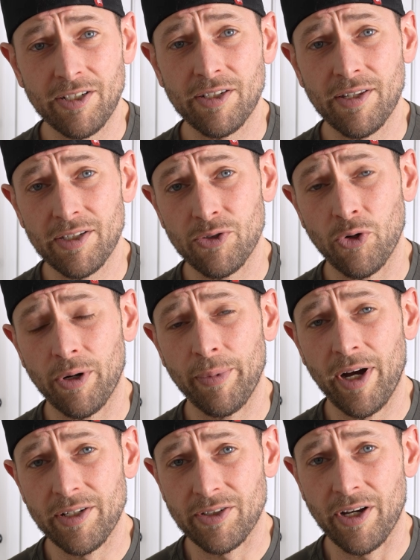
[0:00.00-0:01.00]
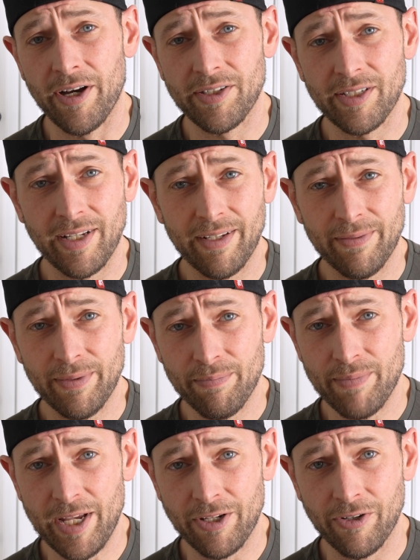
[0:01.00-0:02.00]
ditch the store-bought sauce,
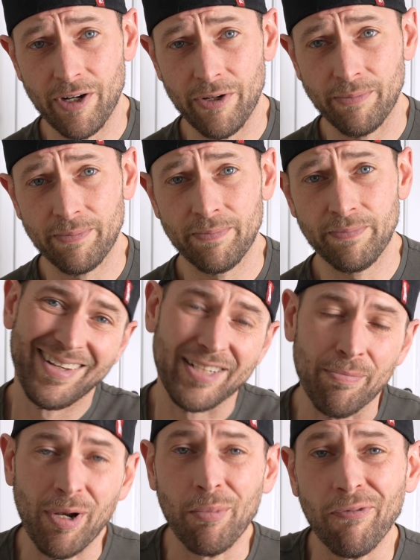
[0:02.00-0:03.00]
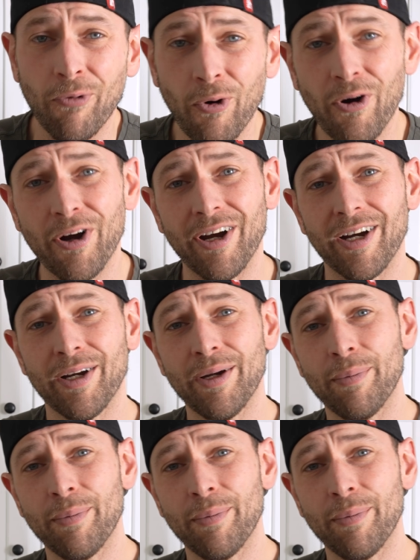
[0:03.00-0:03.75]
make your own. Tip number 4,